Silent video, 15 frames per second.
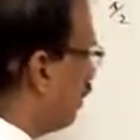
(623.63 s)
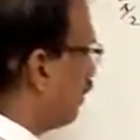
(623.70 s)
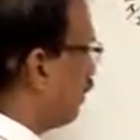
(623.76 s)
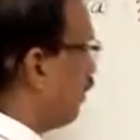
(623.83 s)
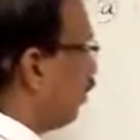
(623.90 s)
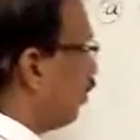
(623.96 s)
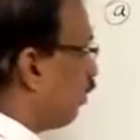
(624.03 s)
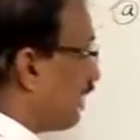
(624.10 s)

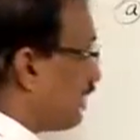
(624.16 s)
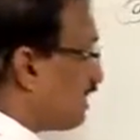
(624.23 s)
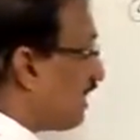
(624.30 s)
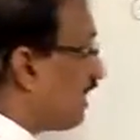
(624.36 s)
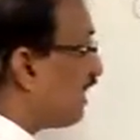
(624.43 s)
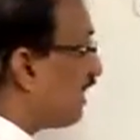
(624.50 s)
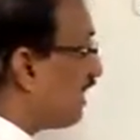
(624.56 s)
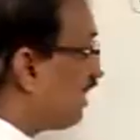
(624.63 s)
What is a
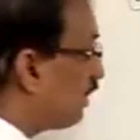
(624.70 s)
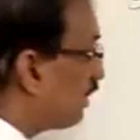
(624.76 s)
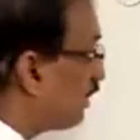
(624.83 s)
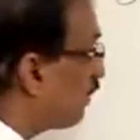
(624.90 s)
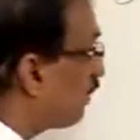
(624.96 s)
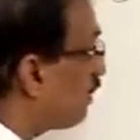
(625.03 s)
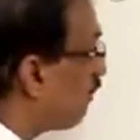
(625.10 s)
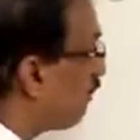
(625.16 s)
here?
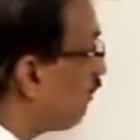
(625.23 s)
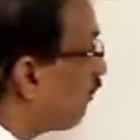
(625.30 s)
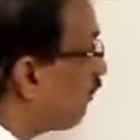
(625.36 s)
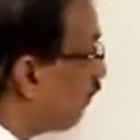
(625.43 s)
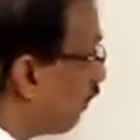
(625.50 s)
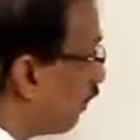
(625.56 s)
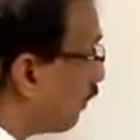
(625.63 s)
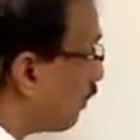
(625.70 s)

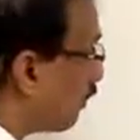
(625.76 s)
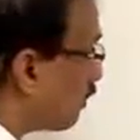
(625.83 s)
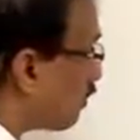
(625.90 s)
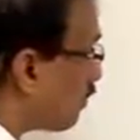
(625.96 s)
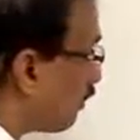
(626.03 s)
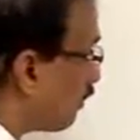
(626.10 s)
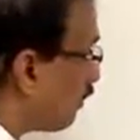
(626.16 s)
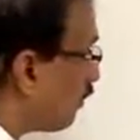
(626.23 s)
4. So
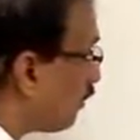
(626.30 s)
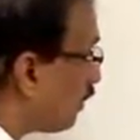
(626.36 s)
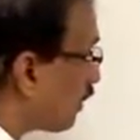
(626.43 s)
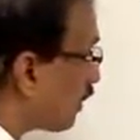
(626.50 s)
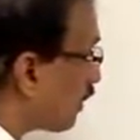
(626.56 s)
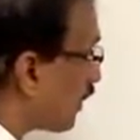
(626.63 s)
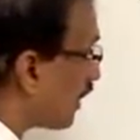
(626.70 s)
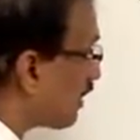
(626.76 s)
4
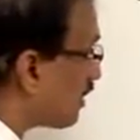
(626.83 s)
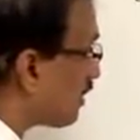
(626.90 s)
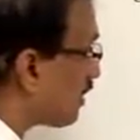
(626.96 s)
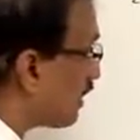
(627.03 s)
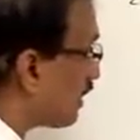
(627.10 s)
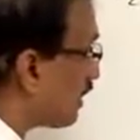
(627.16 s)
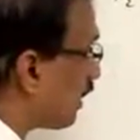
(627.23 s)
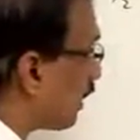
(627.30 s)
cos
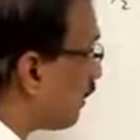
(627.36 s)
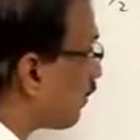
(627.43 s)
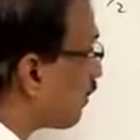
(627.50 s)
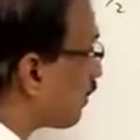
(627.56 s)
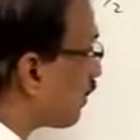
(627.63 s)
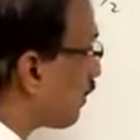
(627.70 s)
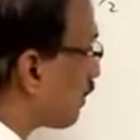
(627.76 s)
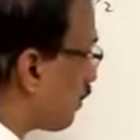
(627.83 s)
theta,
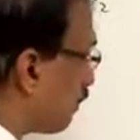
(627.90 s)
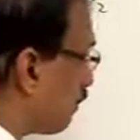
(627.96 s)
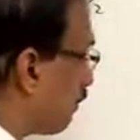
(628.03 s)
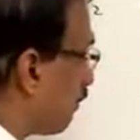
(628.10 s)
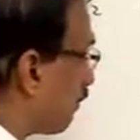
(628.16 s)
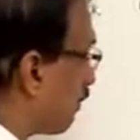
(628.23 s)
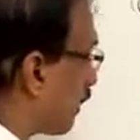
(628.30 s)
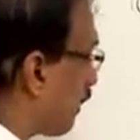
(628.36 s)

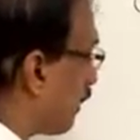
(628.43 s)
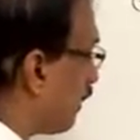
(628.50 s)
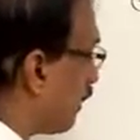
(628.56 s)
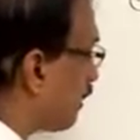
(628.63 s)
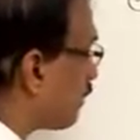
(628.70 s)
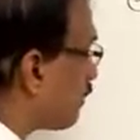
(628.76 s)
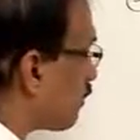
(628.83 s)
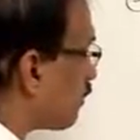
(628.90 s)
comma
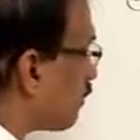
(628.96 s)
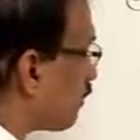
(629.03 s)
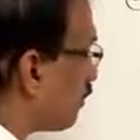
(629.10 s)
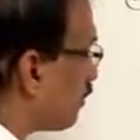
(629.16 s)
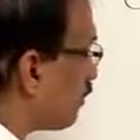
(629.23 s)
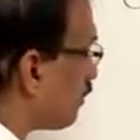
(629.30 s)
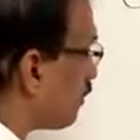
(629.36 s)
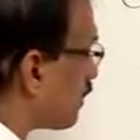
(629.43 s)

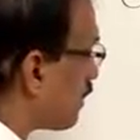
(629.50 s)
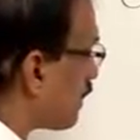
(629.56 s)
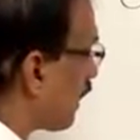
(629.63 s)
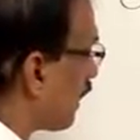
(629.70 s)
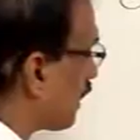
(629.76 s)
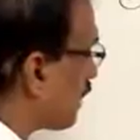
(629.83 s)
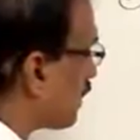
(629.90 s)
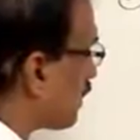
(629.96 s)
2 sin
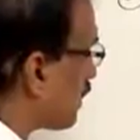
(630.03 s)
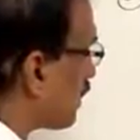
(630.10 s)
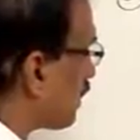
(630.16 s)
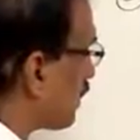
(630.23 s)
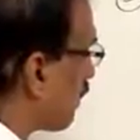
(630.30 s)
theta.